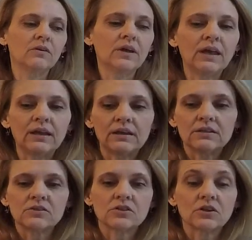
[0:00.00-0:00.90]
ahead
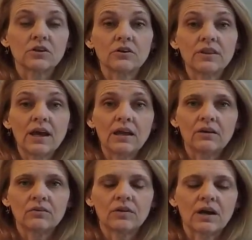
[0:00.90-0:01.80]
and turn that
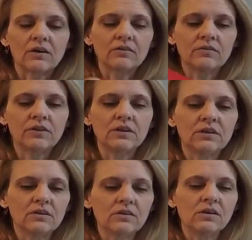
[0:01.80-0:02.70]
around for
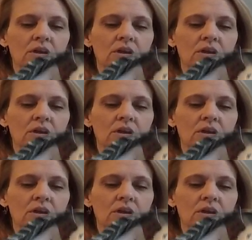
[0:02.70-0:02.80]
you